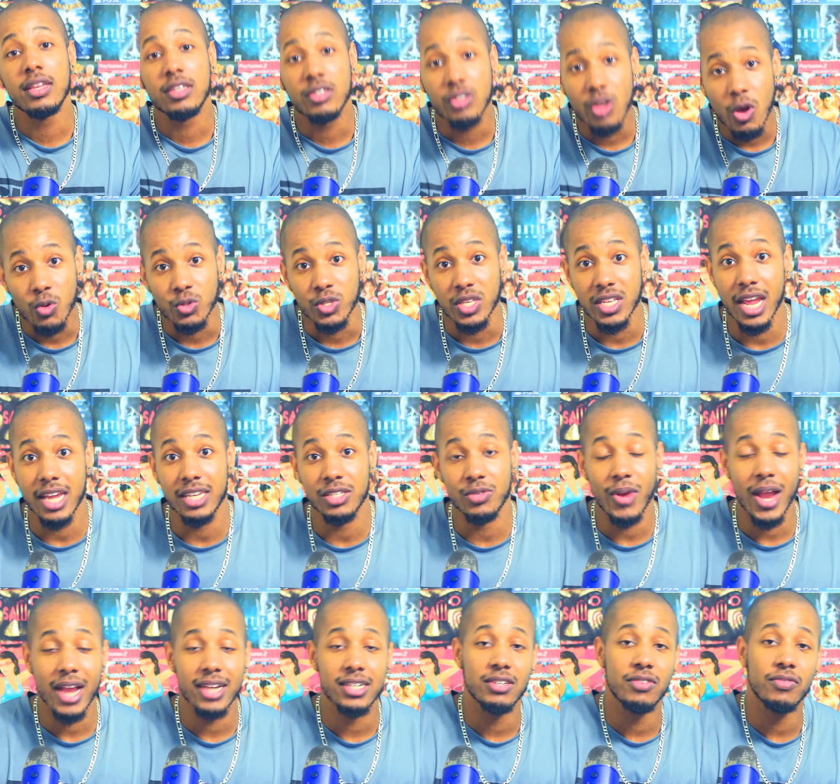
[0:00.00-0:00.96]
So today's
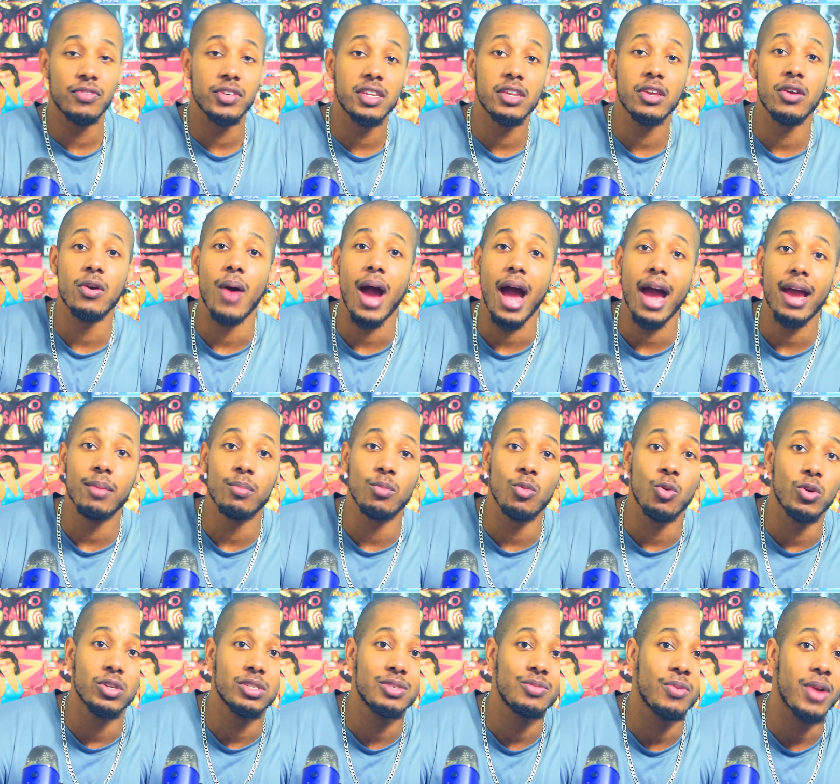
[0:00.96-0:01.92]
reaction video, I'm
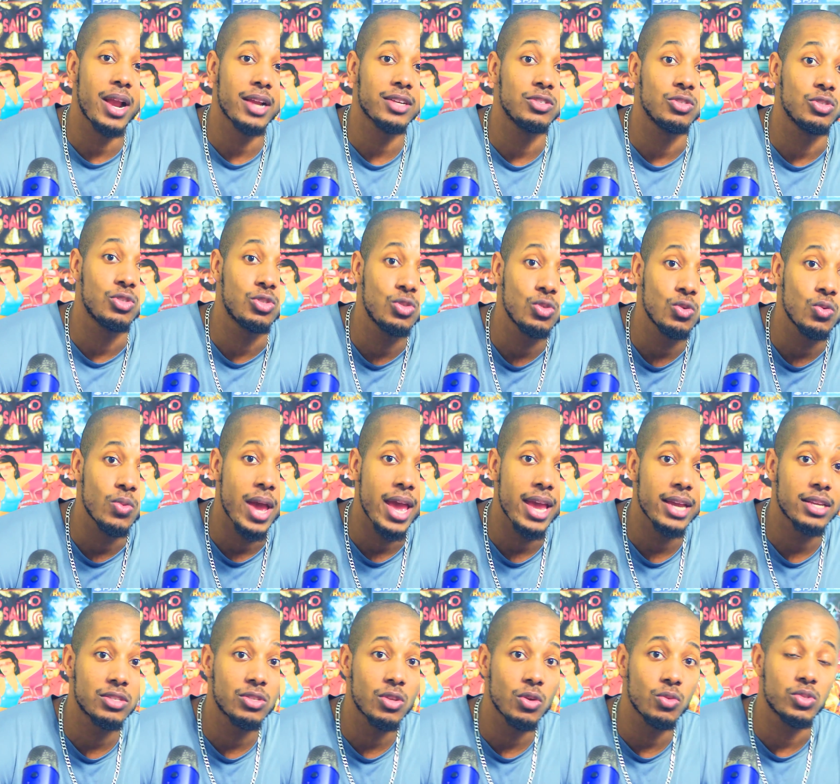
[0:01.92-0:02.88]
going to be reacting to
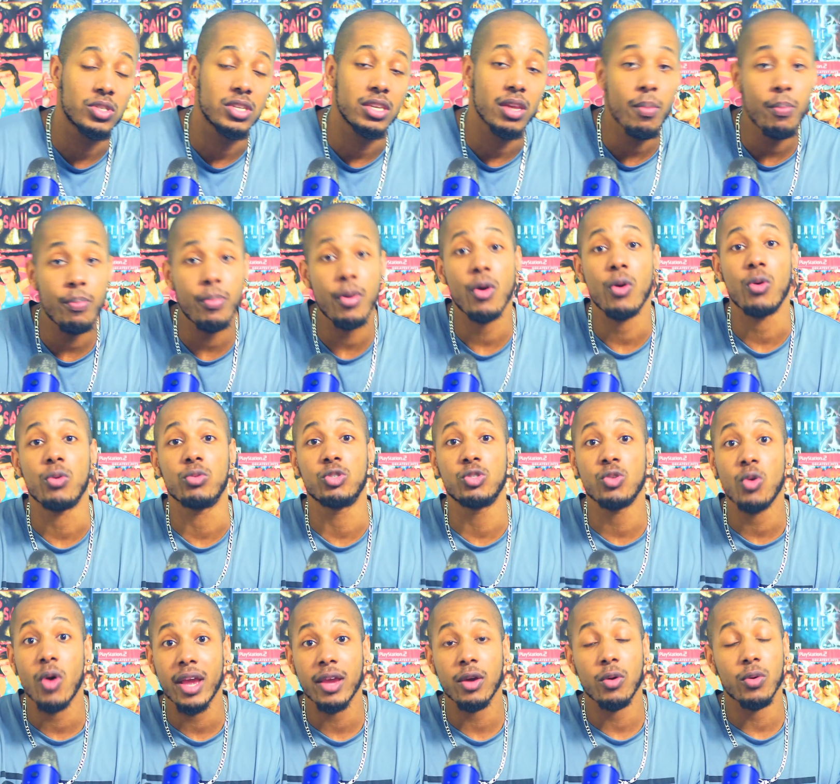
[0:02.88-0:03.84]
EXO Tempo.
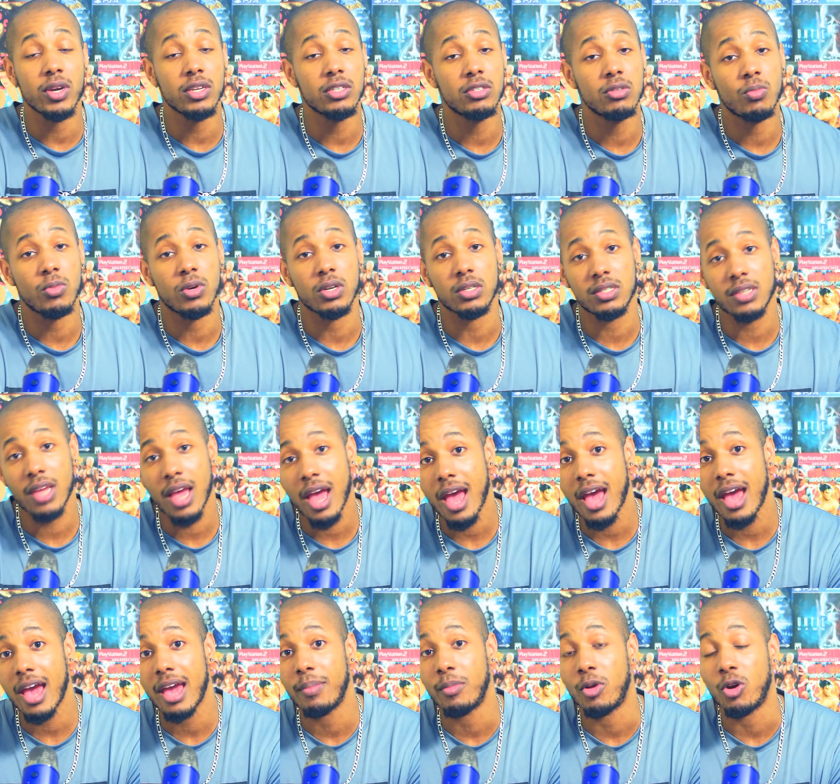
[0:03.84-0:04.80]
So I ain't wasting more
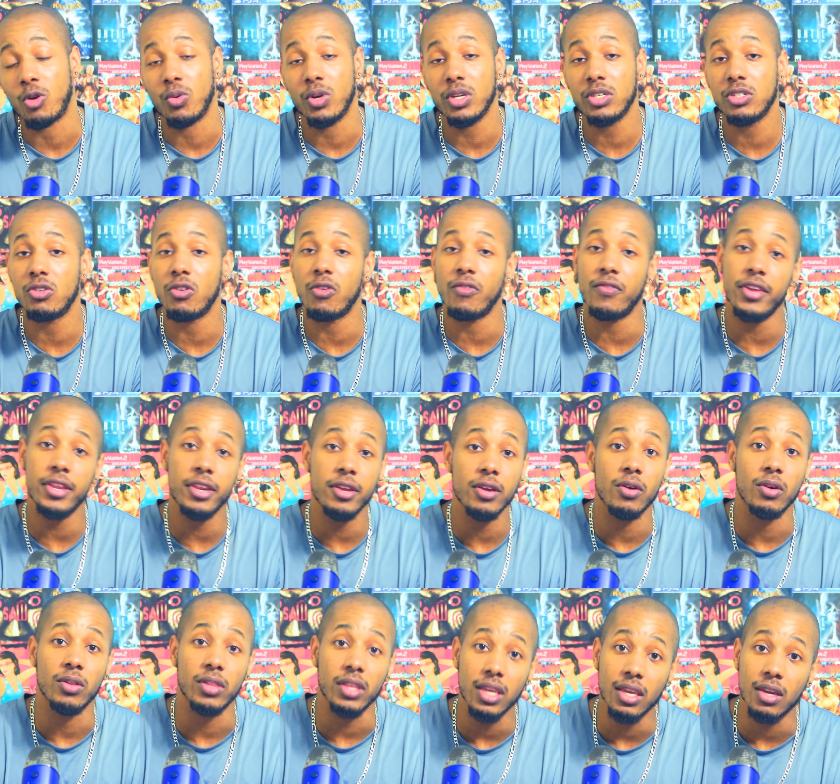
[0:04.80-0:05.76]
time. Original
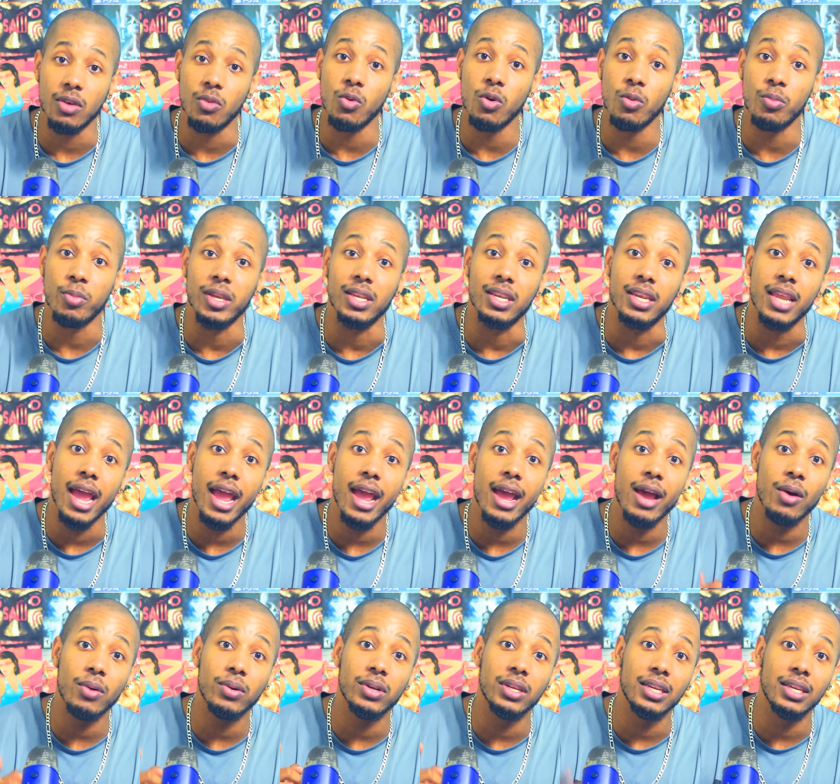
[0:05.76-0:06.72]
video link will be
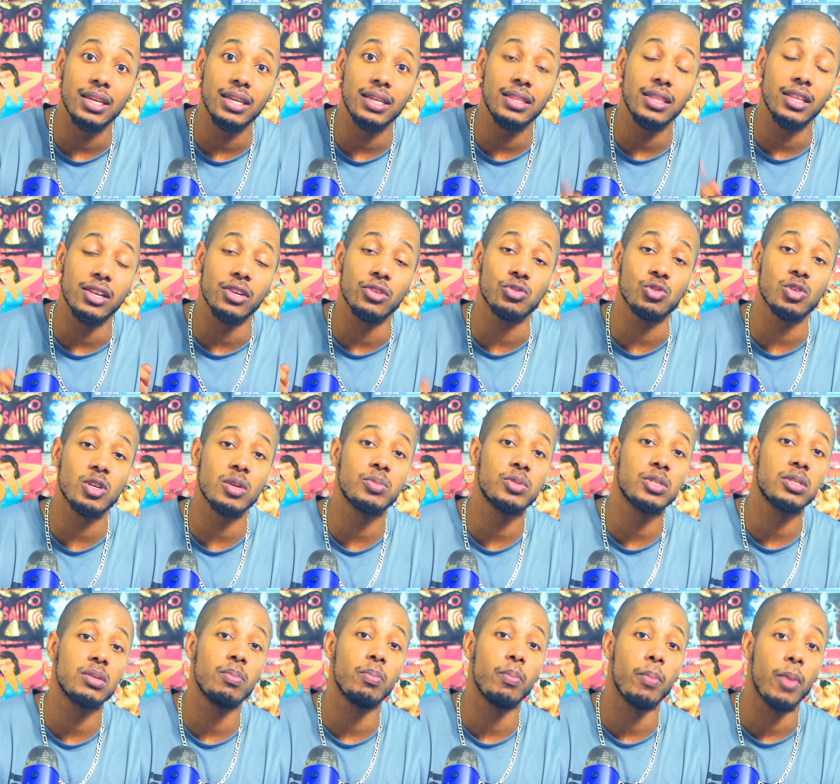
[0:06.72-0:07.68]
down in the
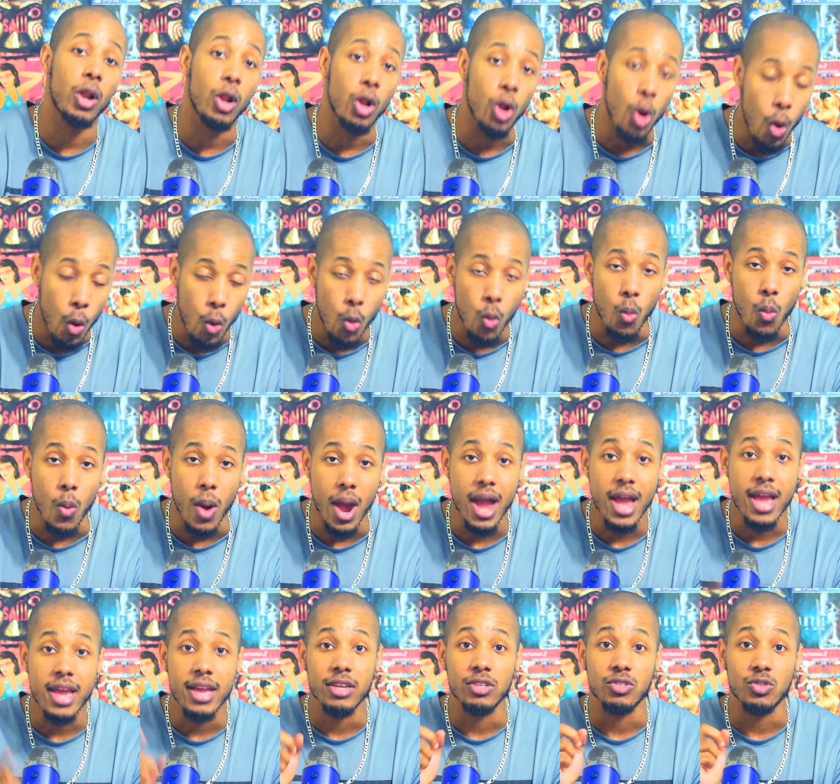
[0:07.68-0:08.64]
description below,
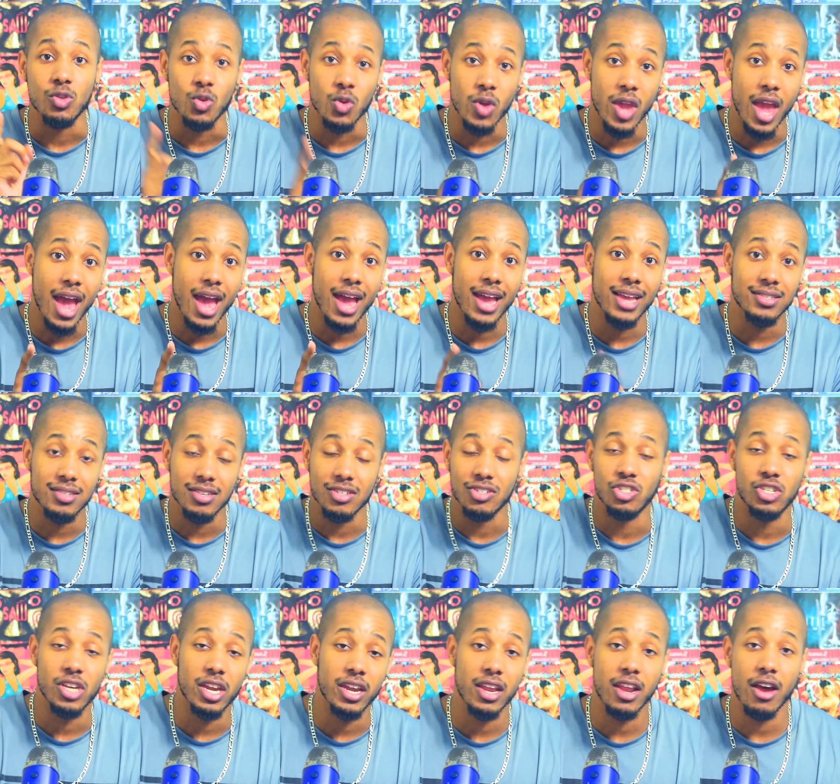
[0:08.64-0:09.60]
so you guys
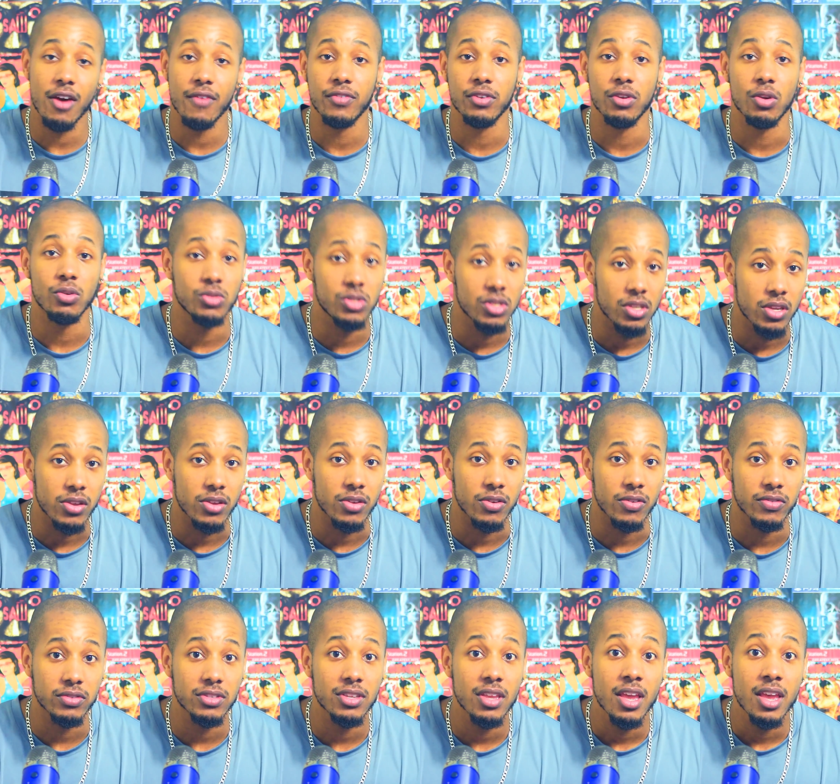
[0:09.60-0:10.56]
can check it out for
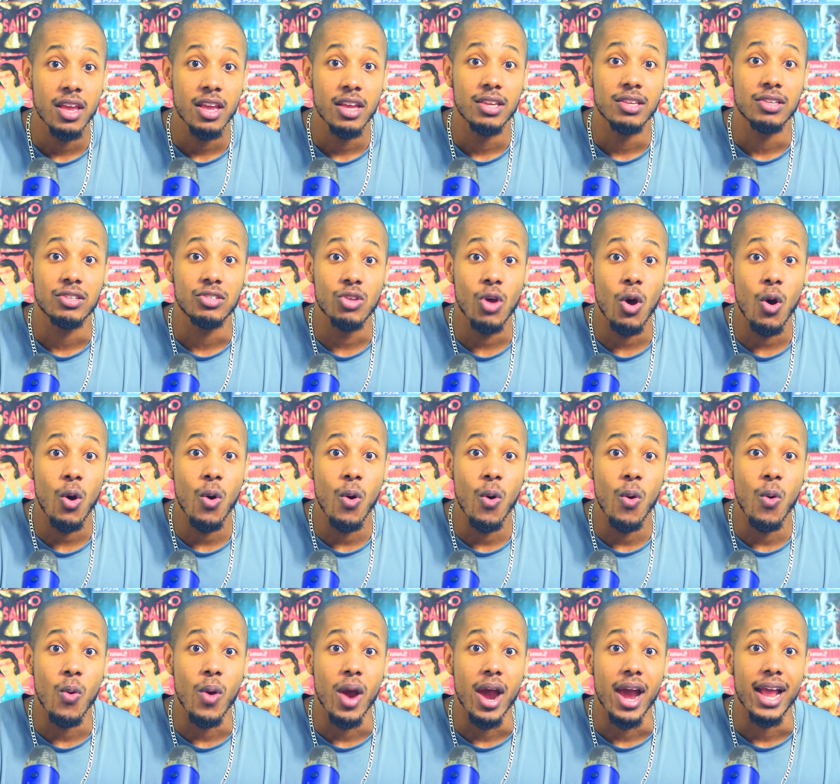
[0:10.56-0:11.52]
yourselves.
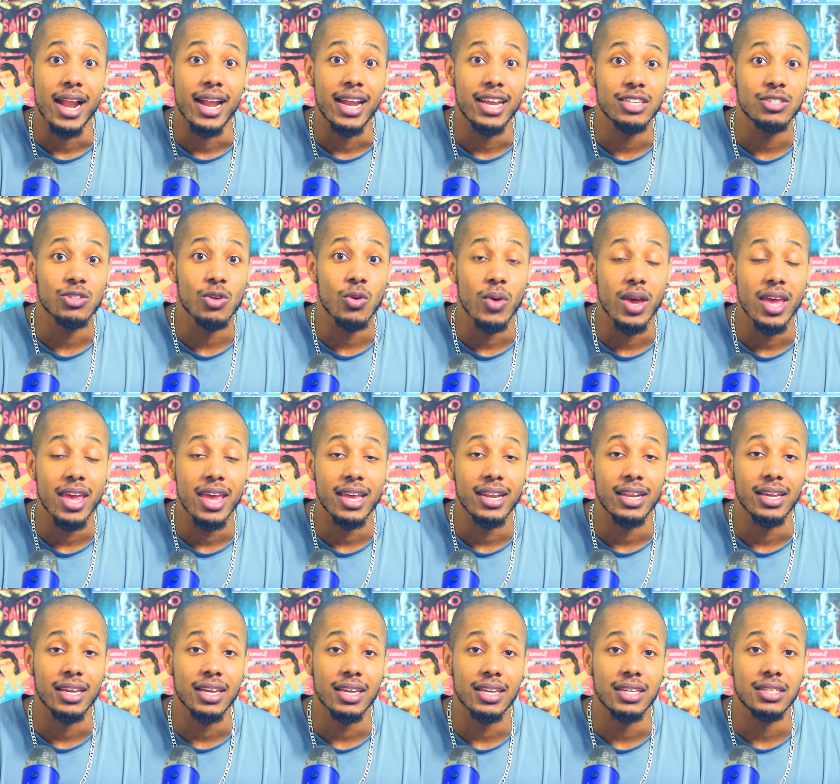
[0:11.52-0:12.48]
So let's go
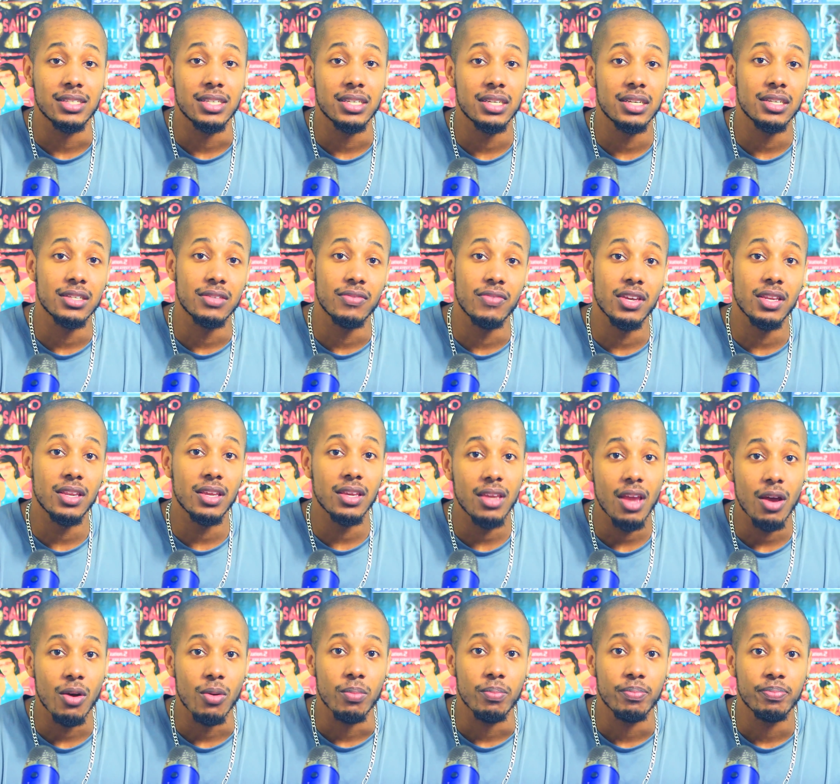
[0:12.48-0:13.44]
ahead and get into this
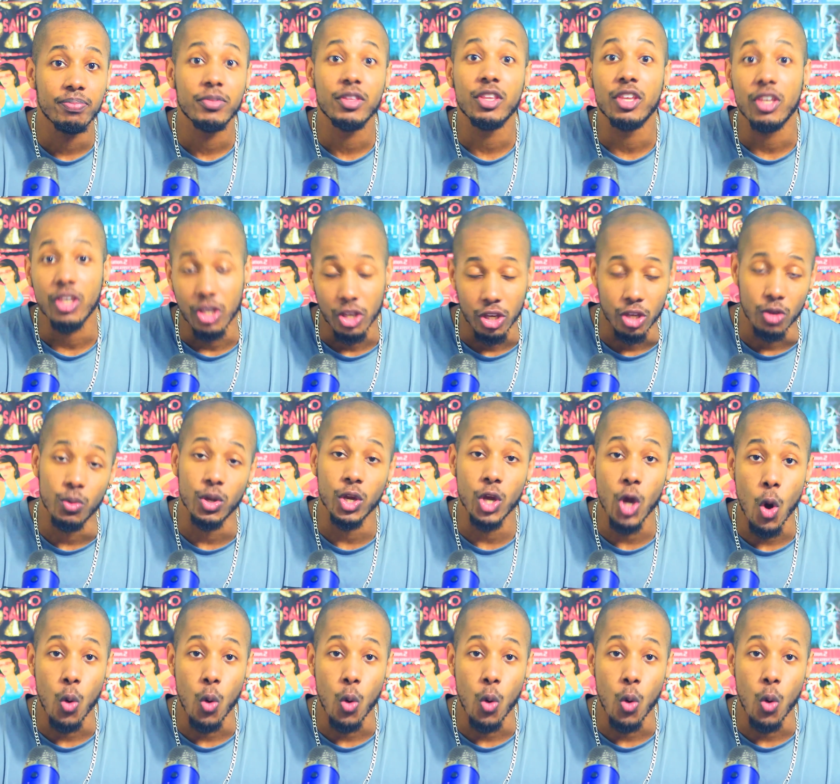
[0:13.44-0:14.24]
video. Here we